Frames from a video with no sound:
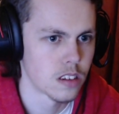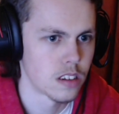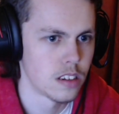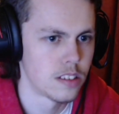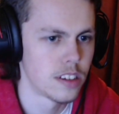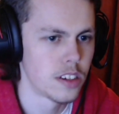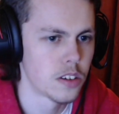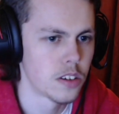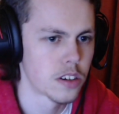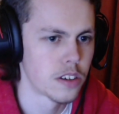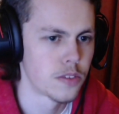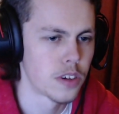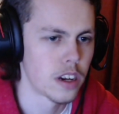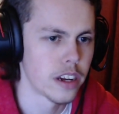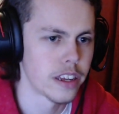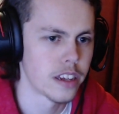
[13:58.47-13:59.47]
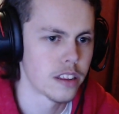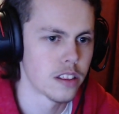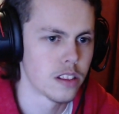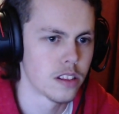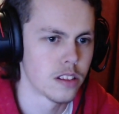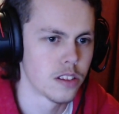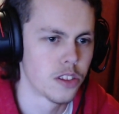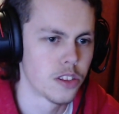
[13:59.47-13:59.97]
Is he looking for, like,
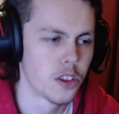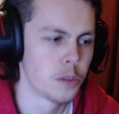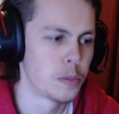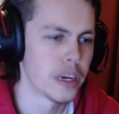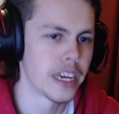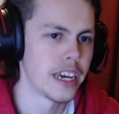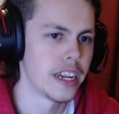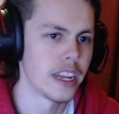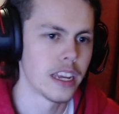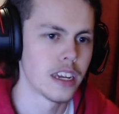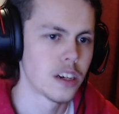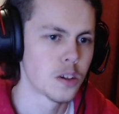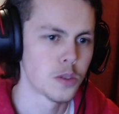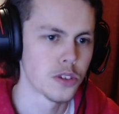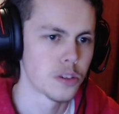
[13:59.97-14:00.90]
the beginning or